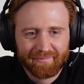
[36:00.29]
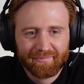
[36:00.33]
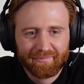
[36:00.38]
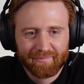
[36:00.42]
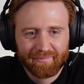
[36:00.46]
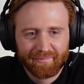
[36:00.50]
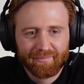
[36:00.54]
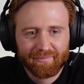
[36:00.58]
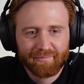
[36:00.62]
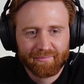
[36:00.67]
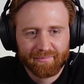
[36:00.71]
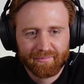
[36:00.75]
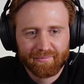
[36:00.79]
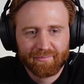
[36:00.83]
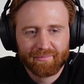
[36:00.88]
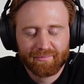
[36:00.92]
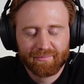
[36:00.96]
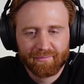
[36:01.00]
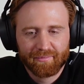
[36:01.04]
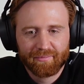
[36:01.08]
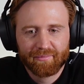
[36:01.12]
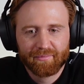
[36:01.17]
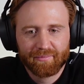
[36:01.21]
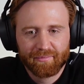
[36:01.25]

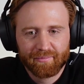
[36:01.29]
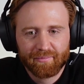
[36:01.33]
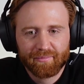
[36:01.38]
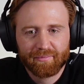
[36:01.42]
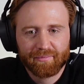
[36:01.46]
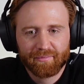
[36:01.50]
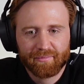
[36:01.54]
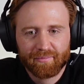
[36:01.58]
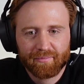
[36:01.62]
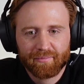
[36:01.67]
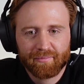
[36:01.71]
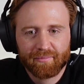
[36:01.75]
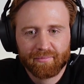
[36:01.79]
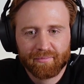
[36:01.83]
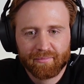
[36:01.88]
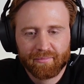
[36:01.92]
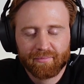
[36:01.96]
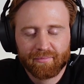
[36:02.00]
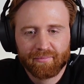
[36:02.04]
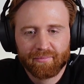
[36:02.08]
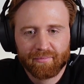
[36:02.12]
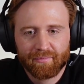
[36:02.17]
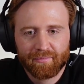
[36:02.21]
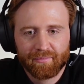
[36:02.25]

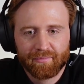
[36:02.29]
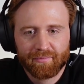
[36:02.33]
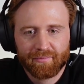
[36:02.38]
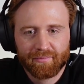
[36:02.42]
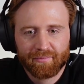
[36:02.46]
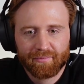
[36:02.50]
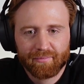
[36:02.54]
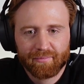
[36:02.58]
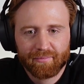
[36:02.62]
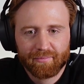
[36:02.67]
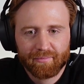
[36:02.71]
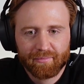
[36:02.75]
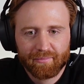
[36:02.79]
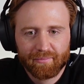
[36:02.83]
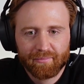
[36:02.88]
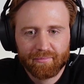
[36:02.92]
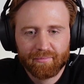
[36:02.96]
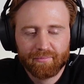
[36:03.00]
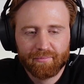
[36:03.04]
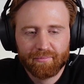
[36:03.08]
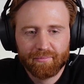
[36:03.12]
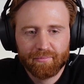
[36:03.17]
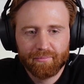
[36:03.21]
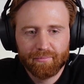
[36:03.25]

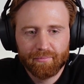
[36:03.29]
The person shown says nothing.